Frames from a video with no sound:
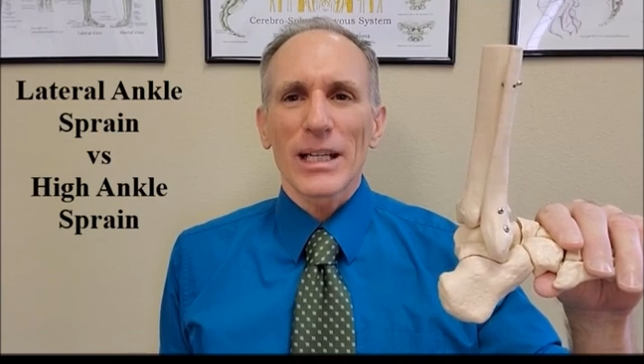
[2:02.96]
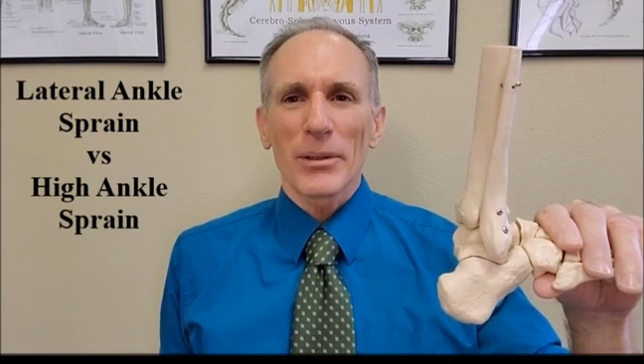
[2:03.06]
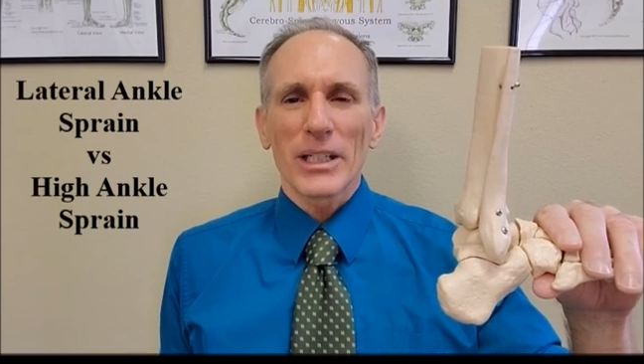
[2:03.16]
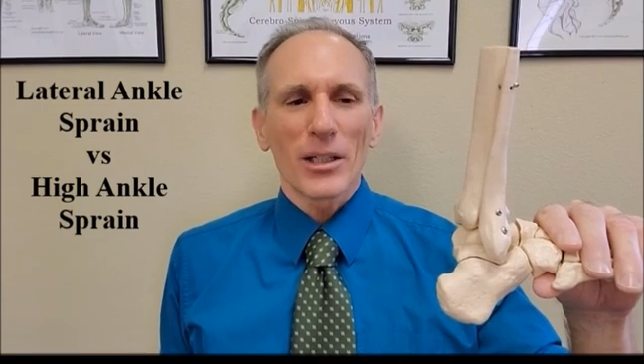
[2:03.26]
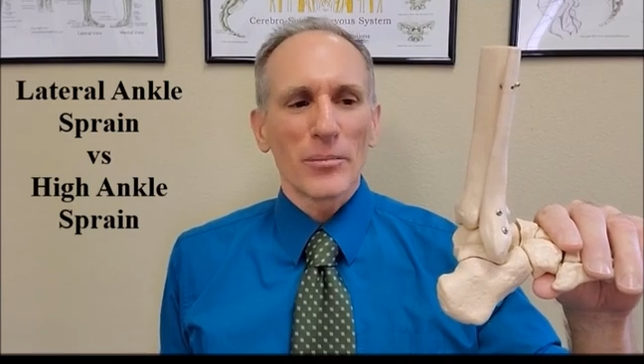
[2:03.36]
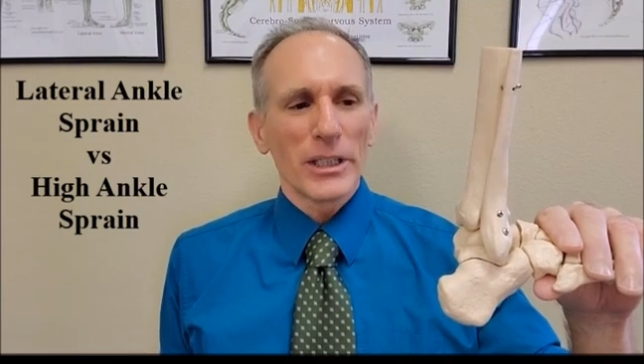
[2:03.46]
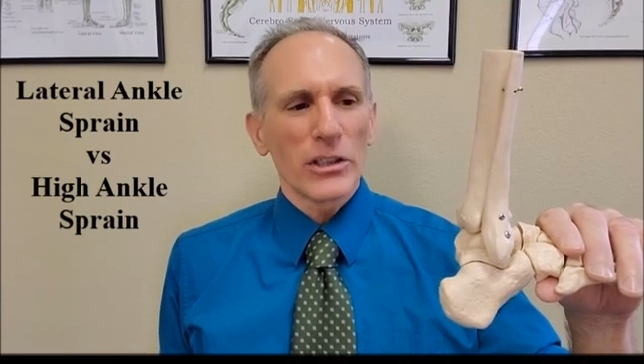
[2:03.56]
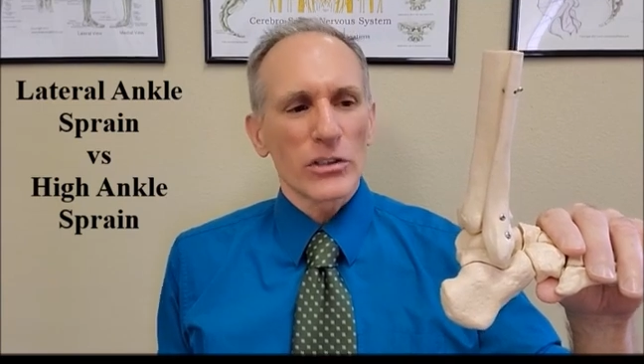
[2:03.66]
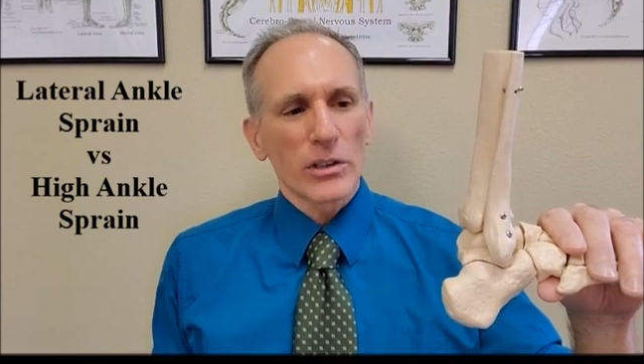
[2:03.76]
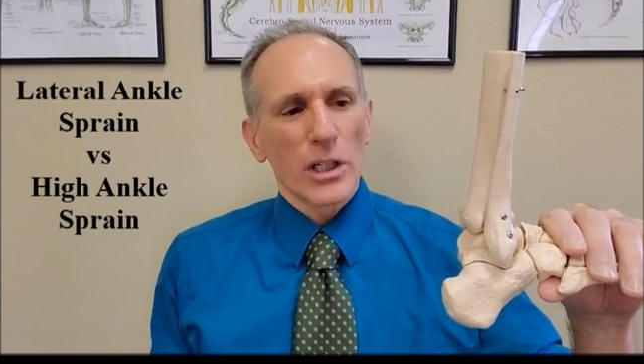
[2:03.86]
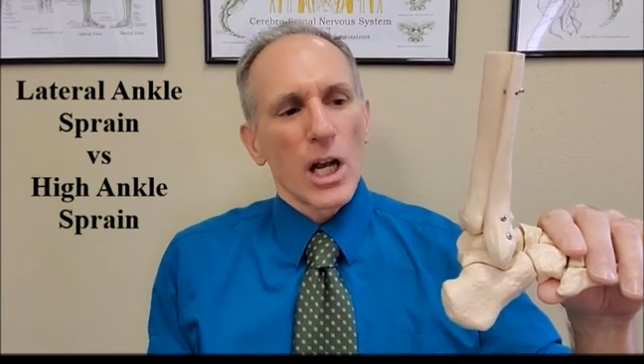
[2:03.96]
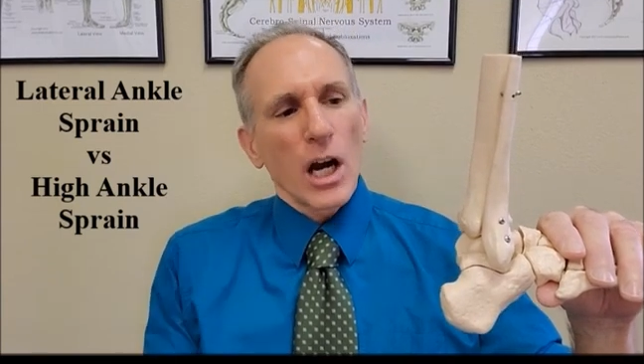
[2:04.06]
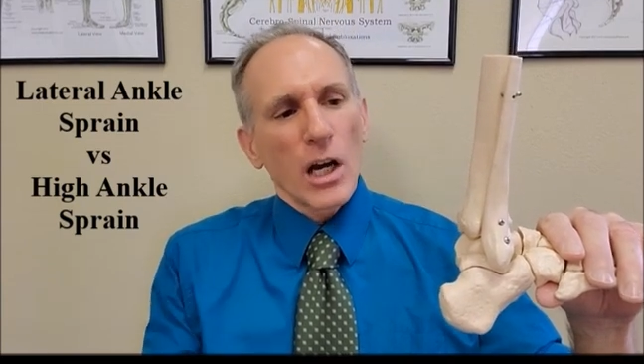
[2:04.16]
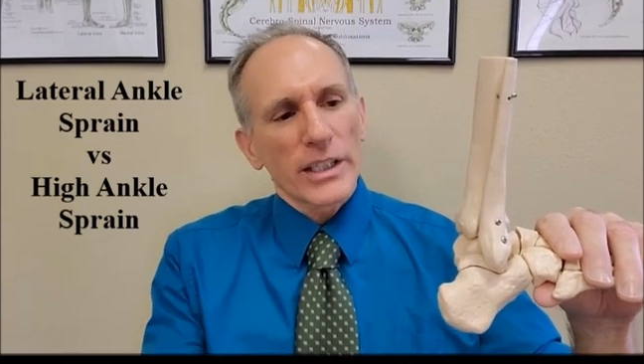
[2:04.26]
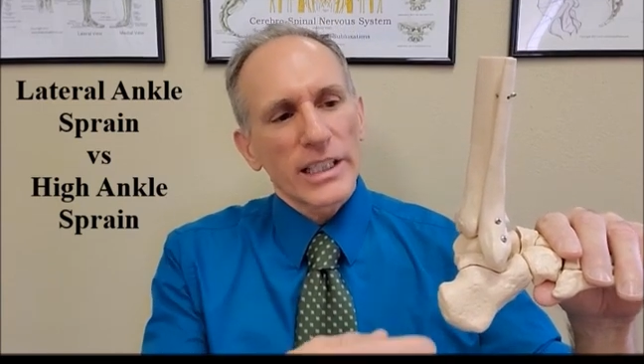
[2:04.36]
that become injured
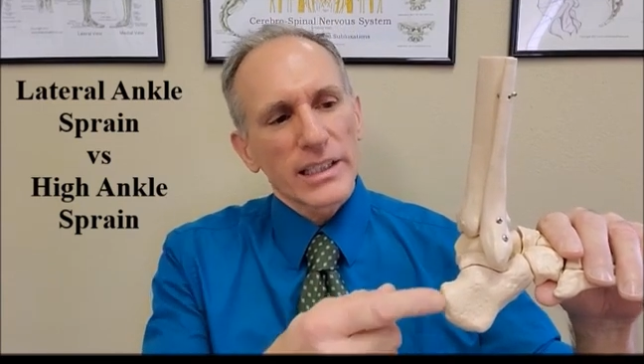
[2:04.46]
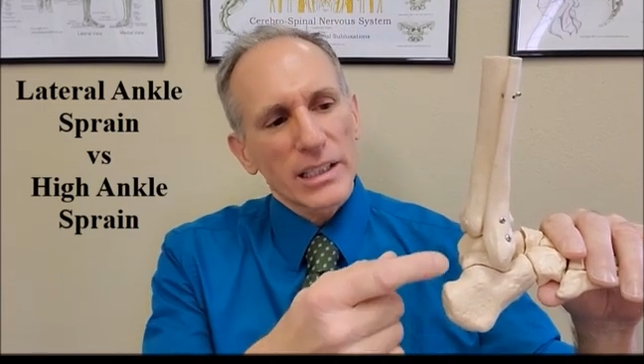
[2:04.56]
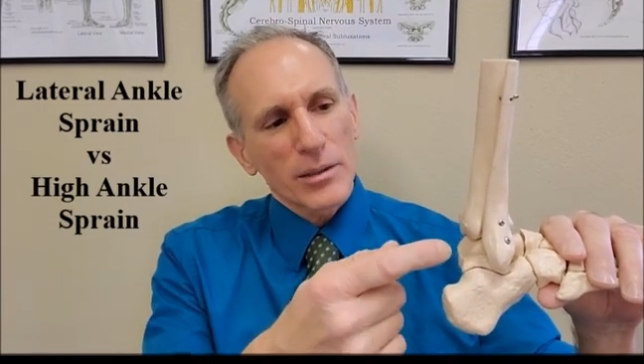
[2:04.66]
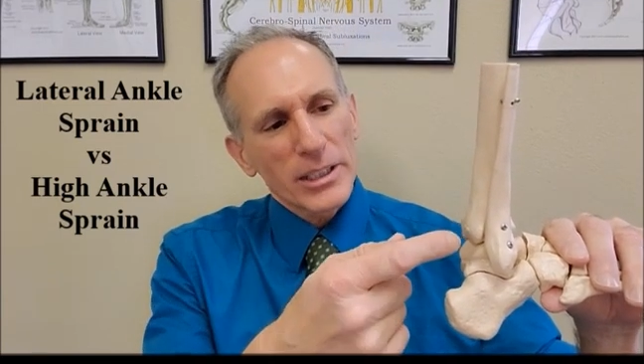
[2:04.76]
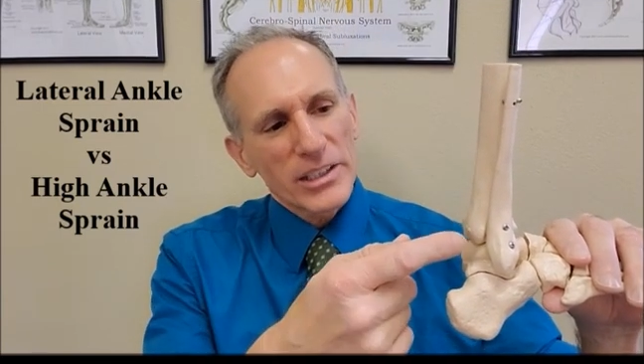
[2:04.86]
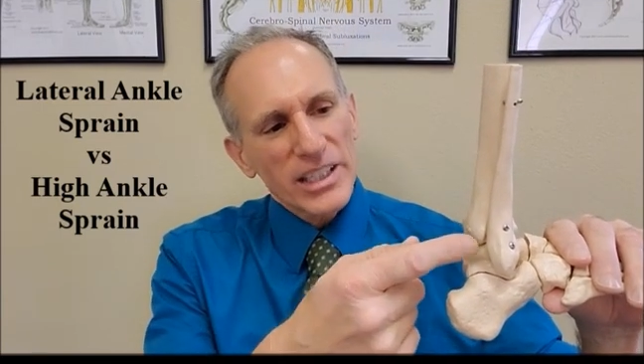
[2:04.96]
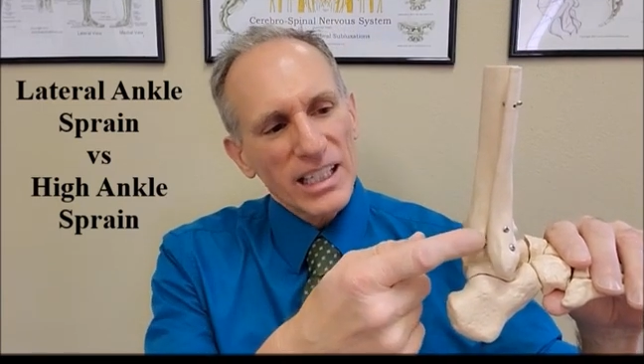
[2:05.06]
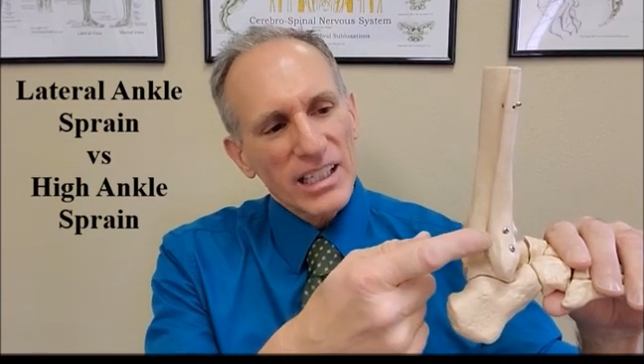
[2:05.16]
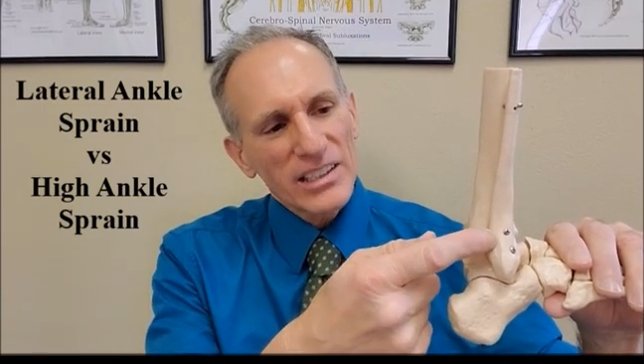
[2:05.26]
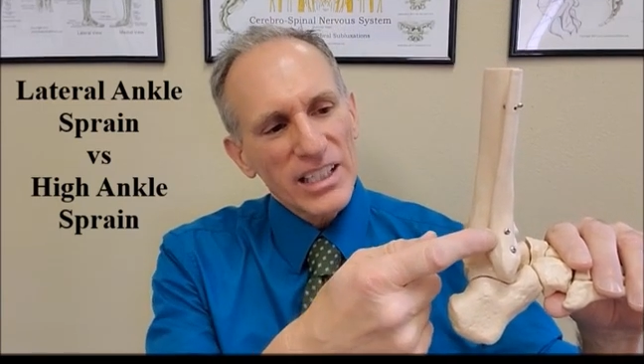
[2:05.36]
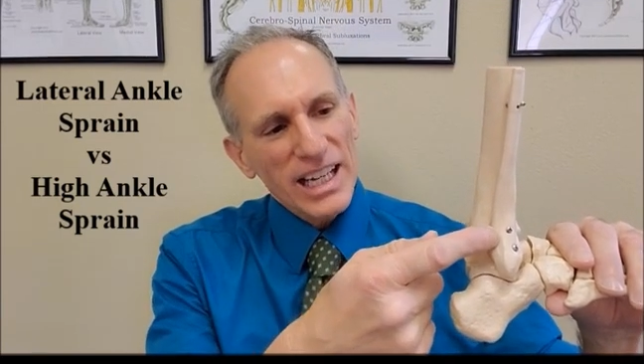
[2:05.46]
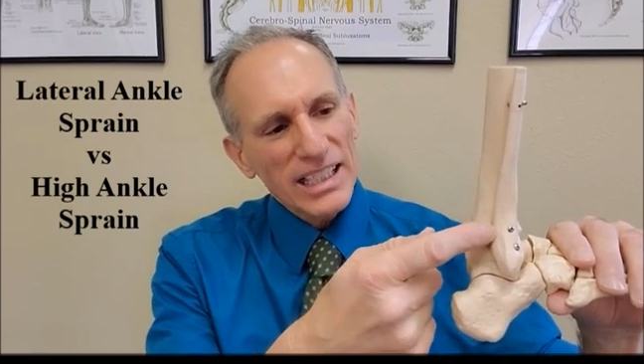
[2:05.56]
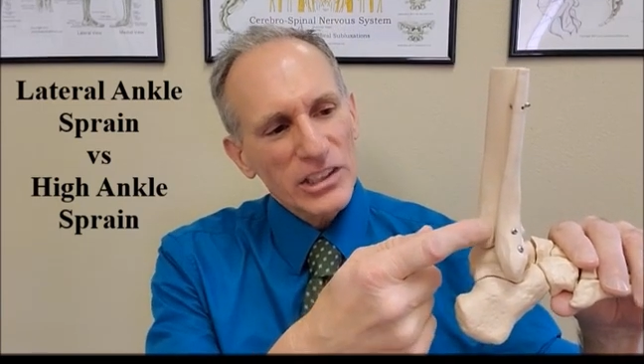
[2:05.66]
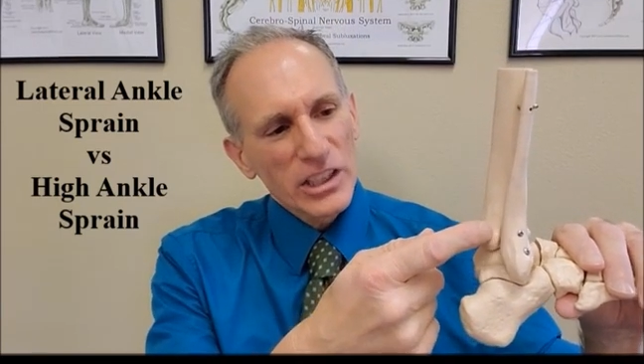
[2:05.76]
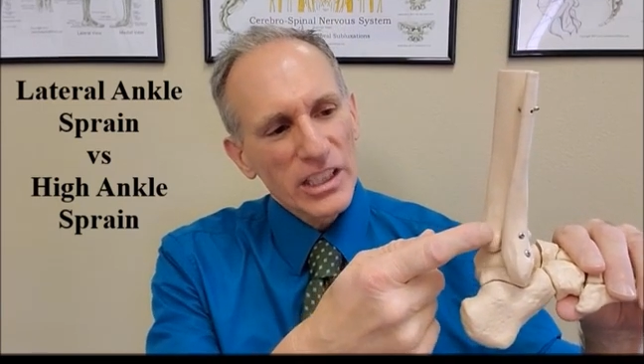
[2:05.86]
are the ligaments that
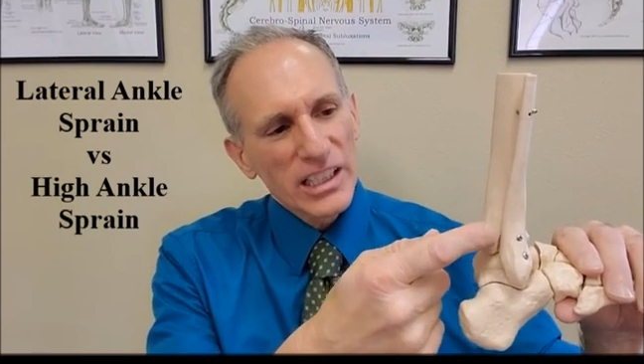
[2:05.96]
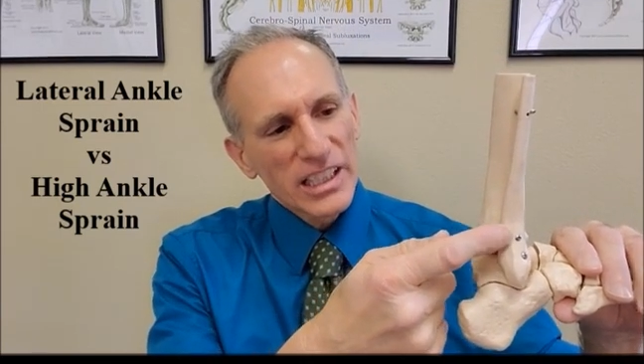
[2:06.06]
attach